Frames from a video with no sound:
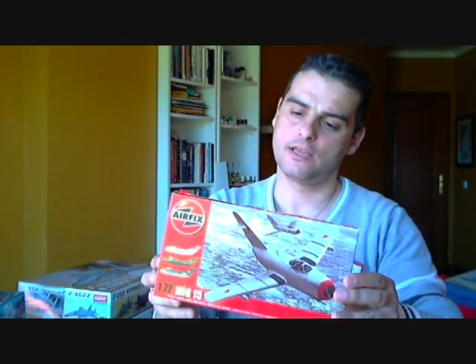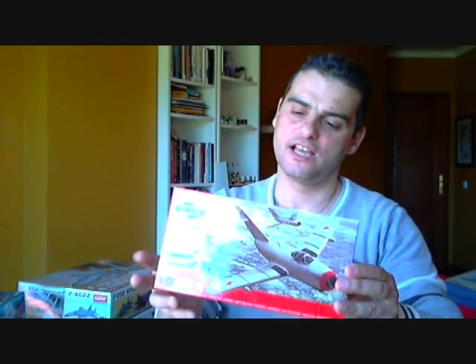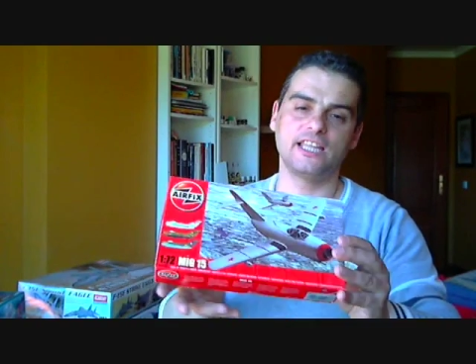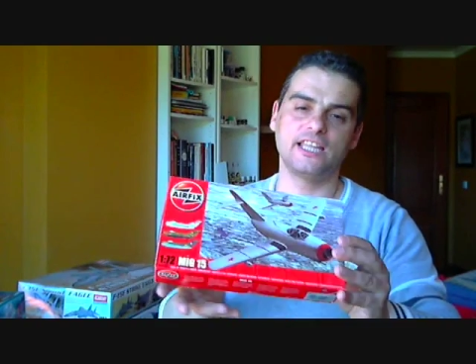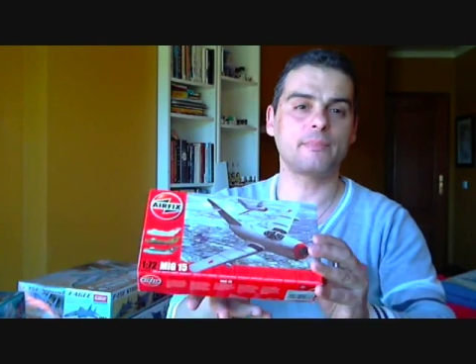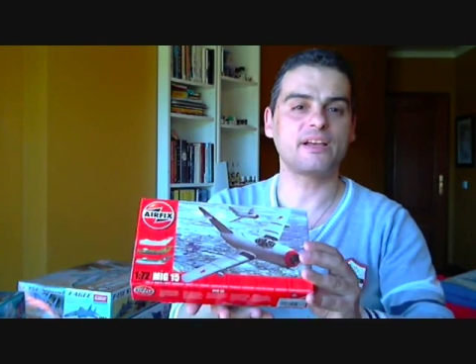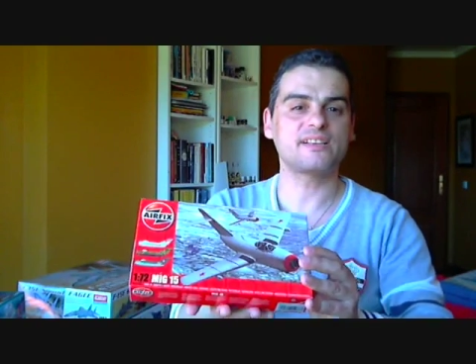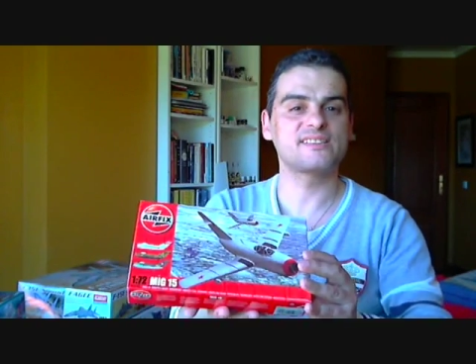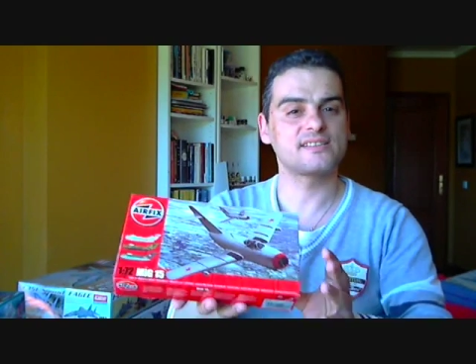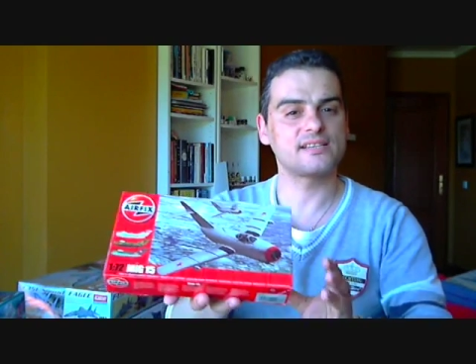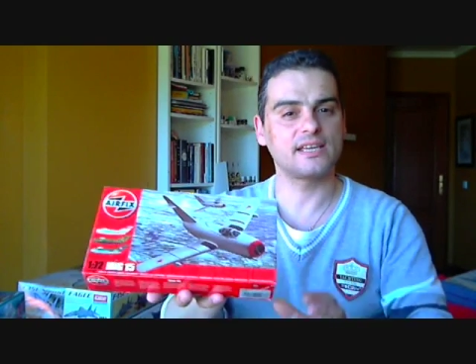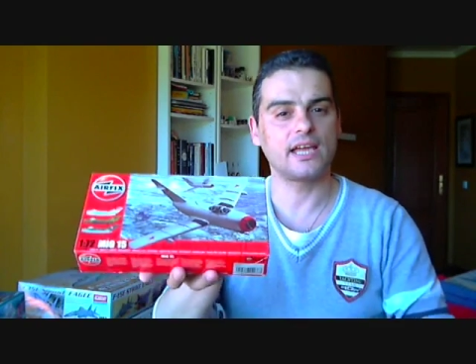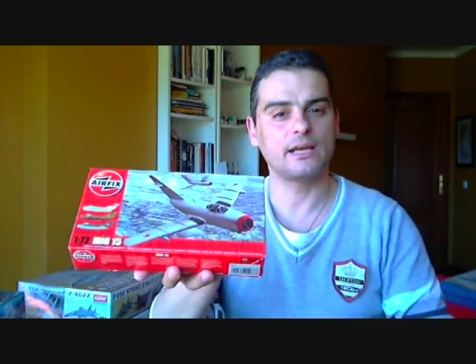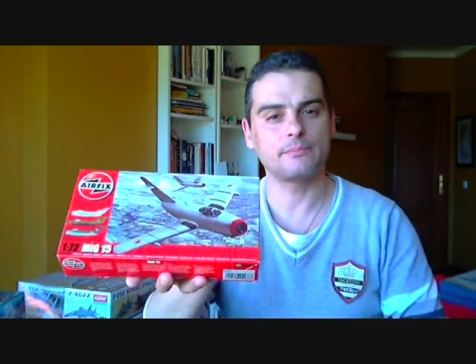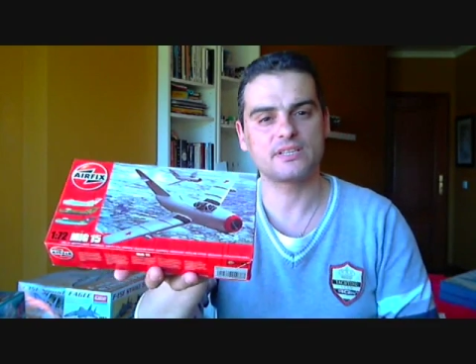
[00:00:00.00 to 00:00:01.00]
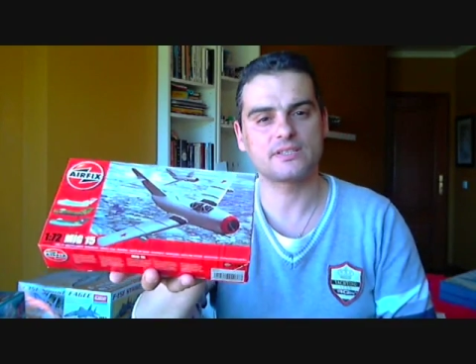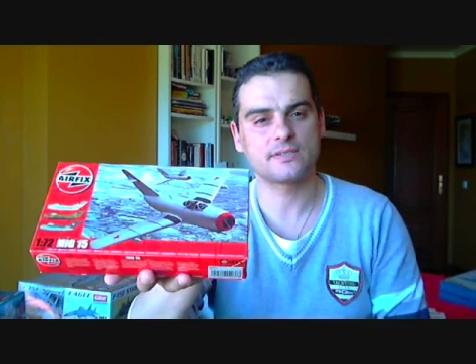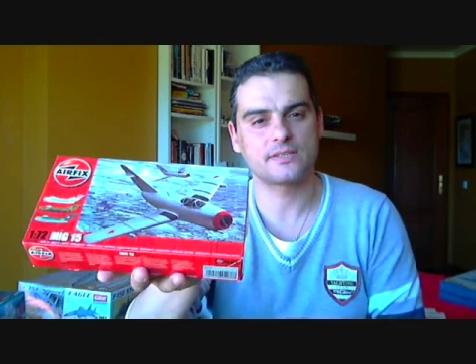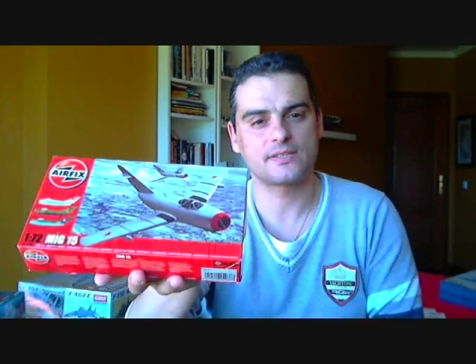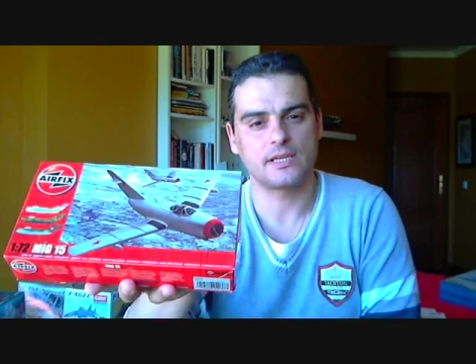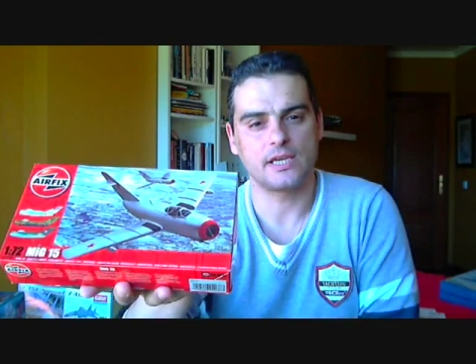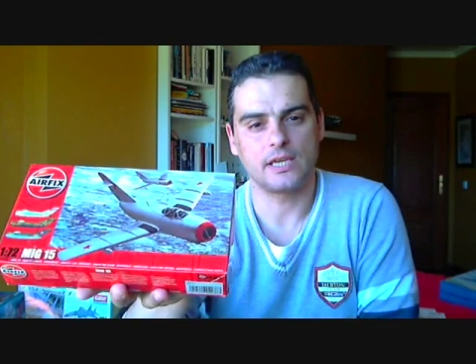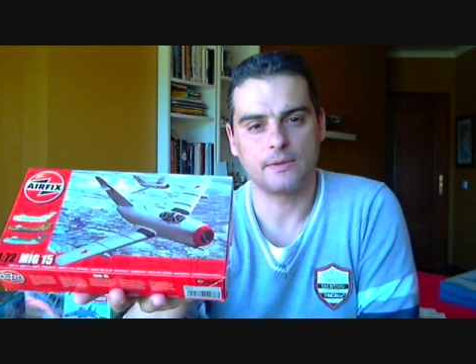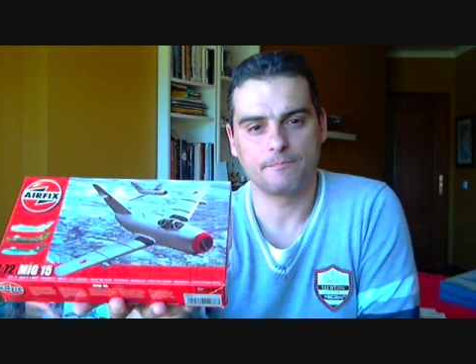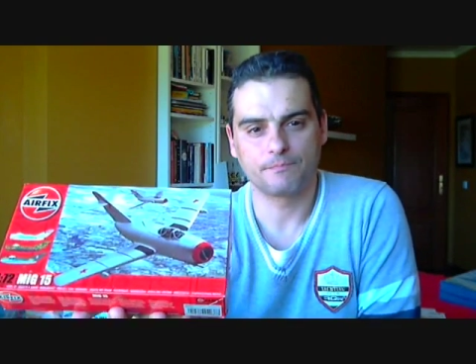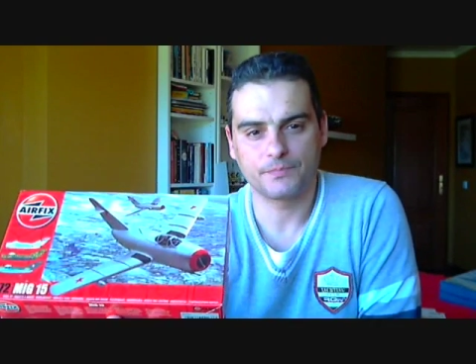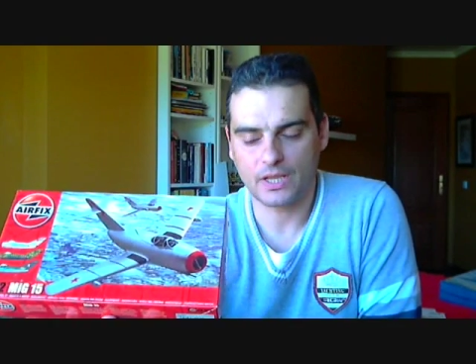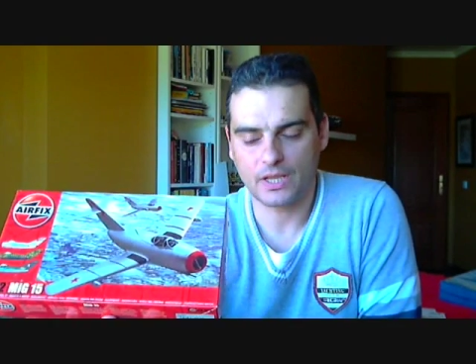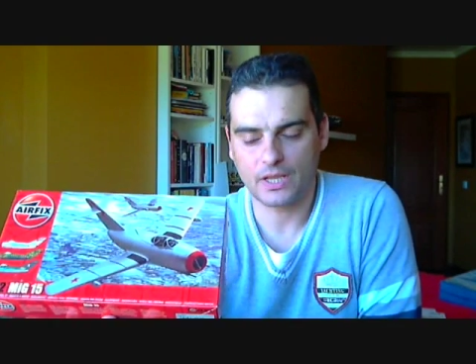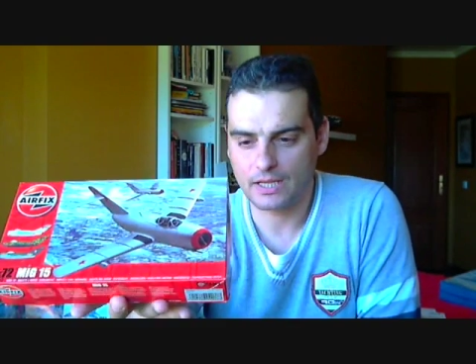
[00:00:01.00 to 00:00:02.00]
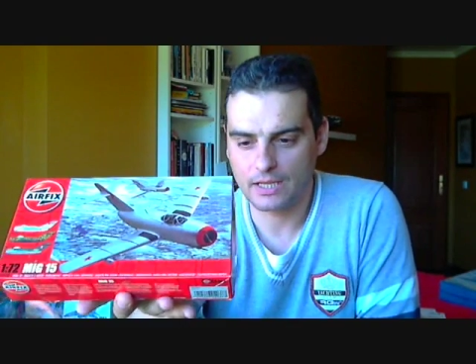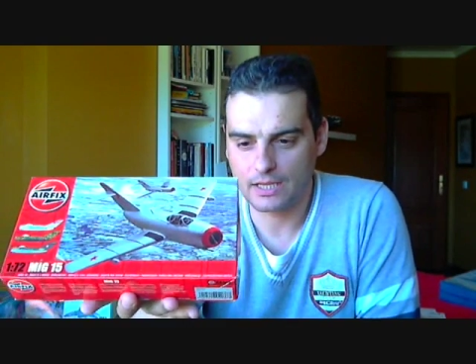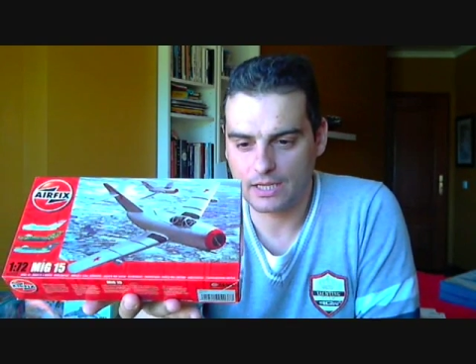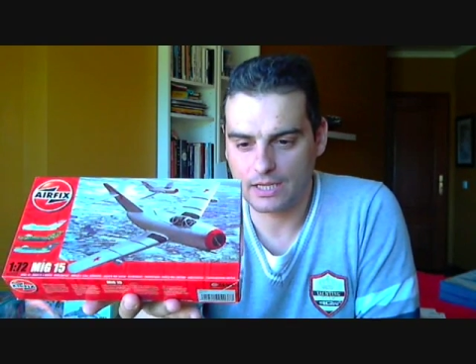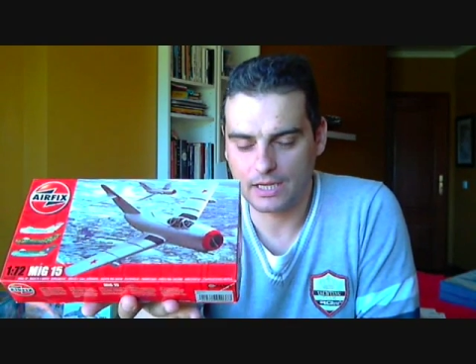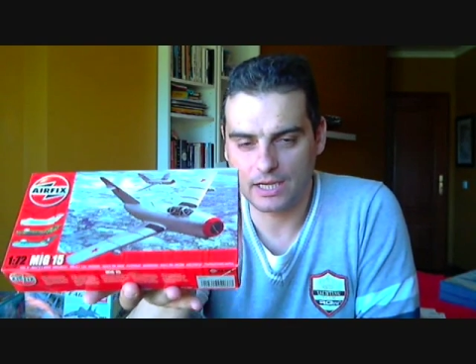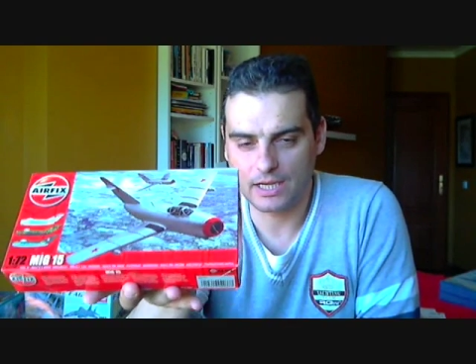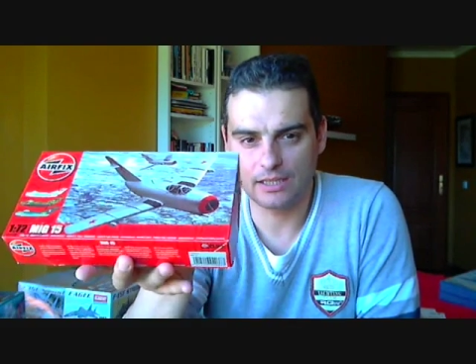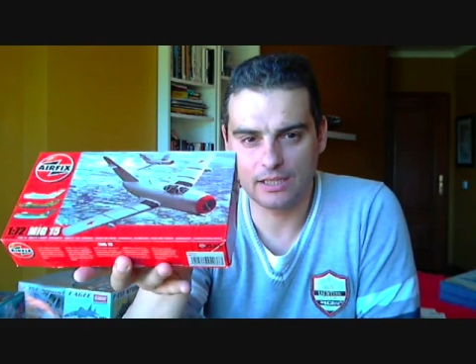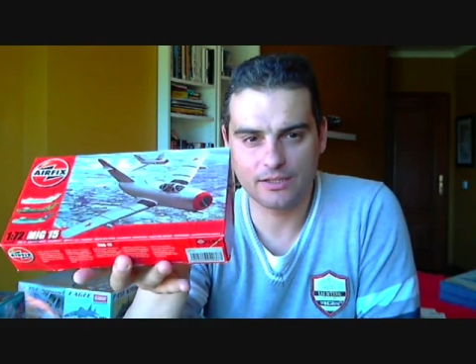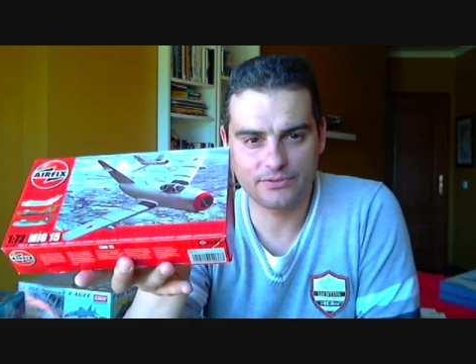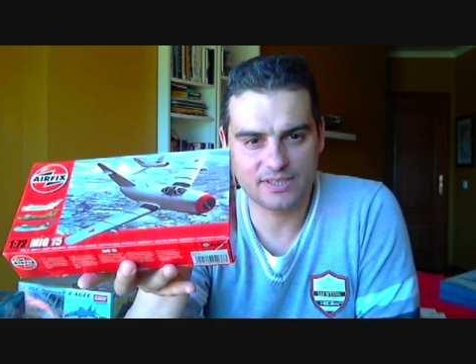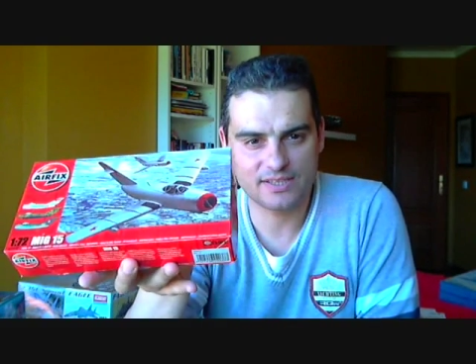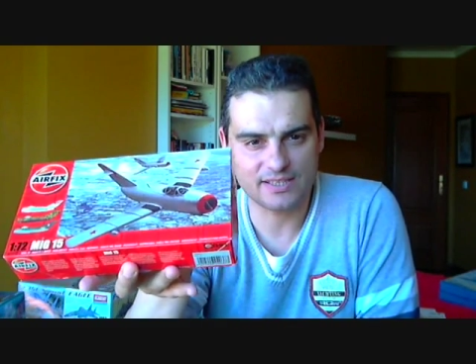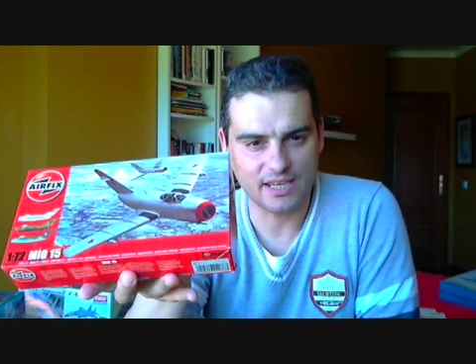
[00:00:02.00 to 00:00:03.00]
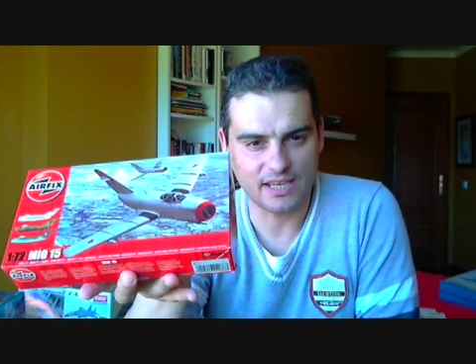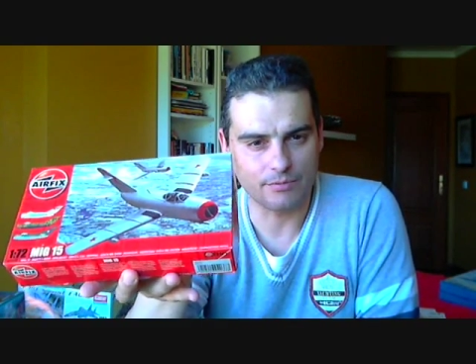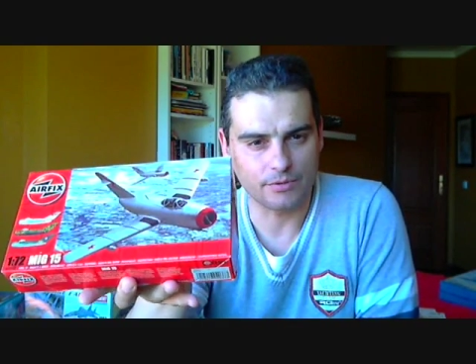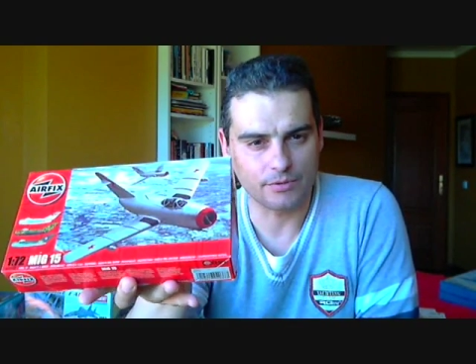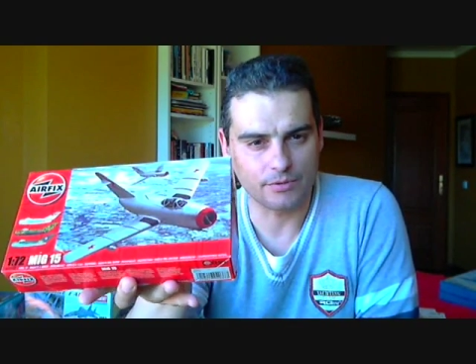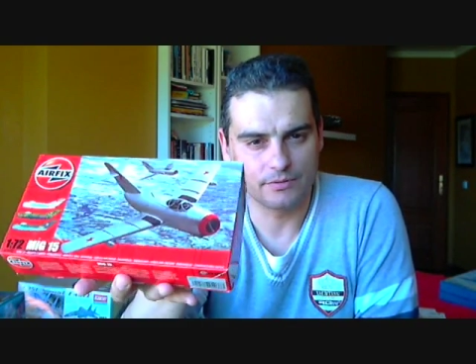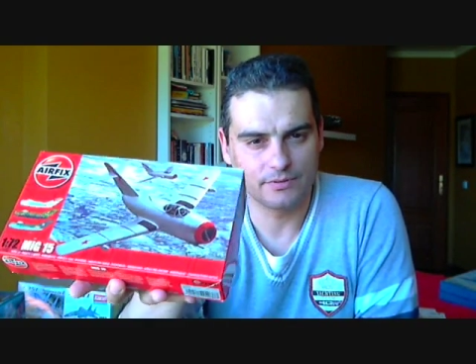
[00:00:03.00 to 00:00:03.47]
And I must say, I love the Saber